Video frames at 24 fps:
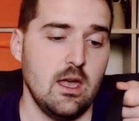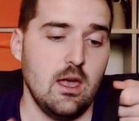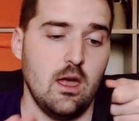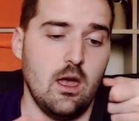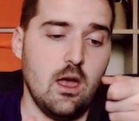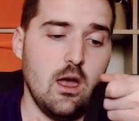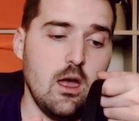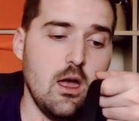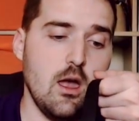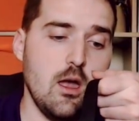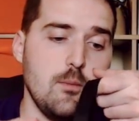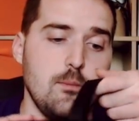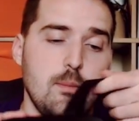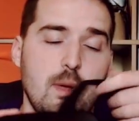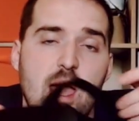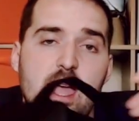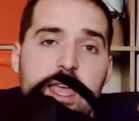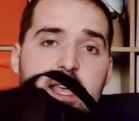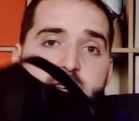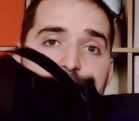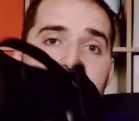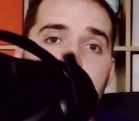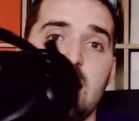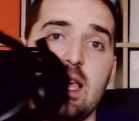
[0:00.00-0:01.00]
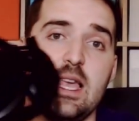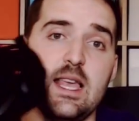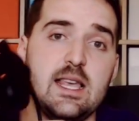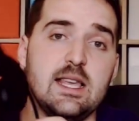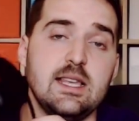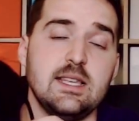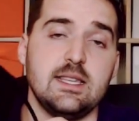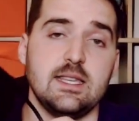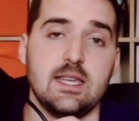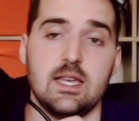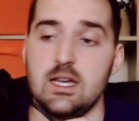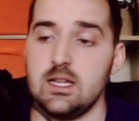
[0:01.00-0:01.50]
it's
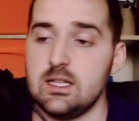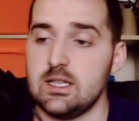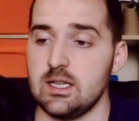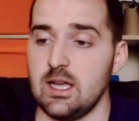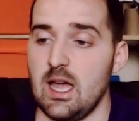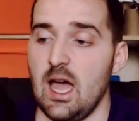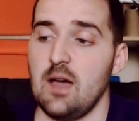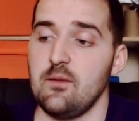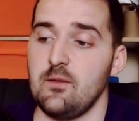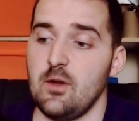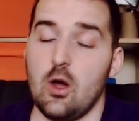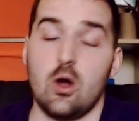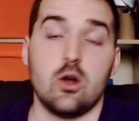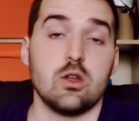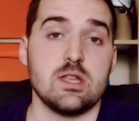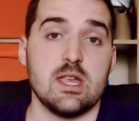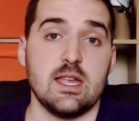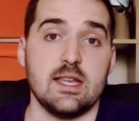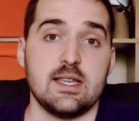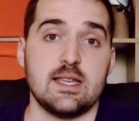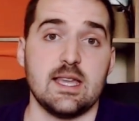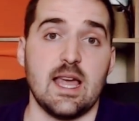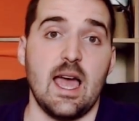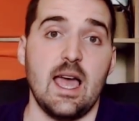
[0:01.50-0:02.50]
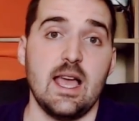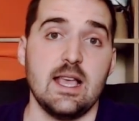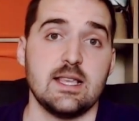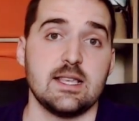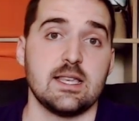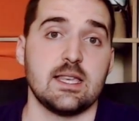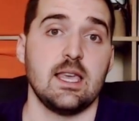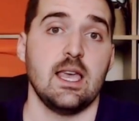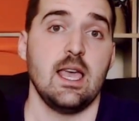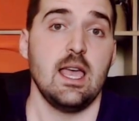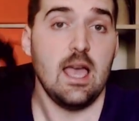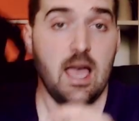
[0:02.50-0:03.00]
easier to have it on your
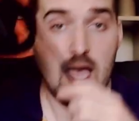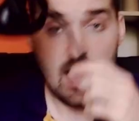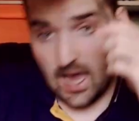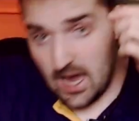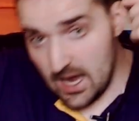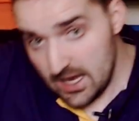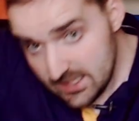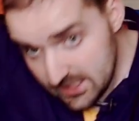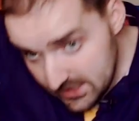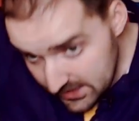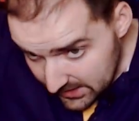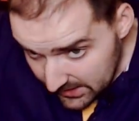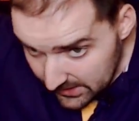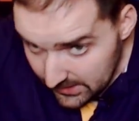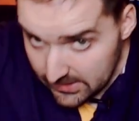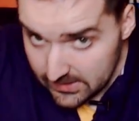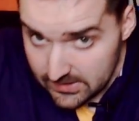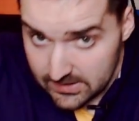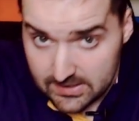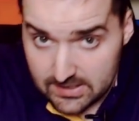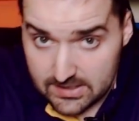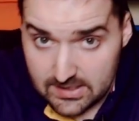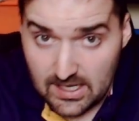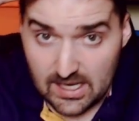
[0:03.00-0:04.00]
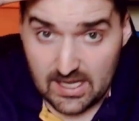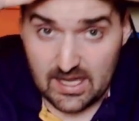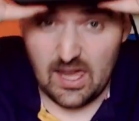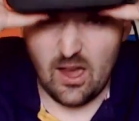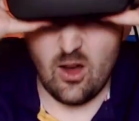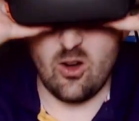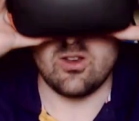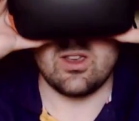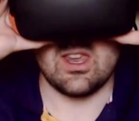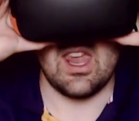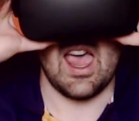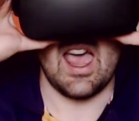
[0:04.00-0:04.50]
desk and stick it
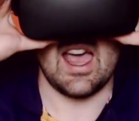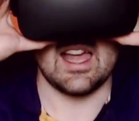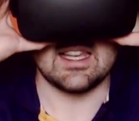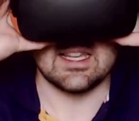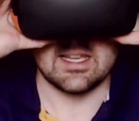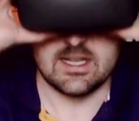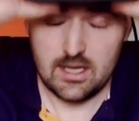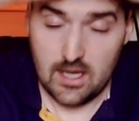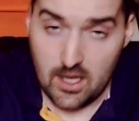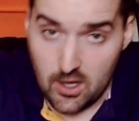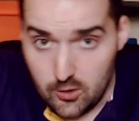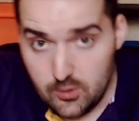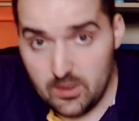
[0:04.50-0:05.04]
on your head and load